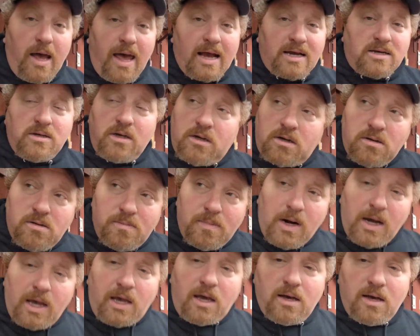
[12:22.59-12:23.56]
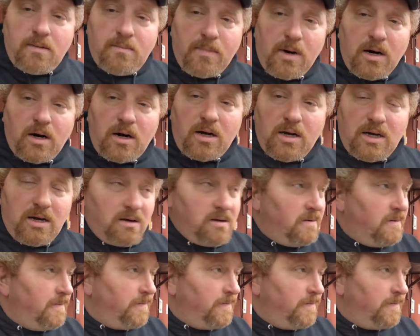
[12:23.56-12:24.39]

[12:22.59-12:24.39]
Actually, Mark, try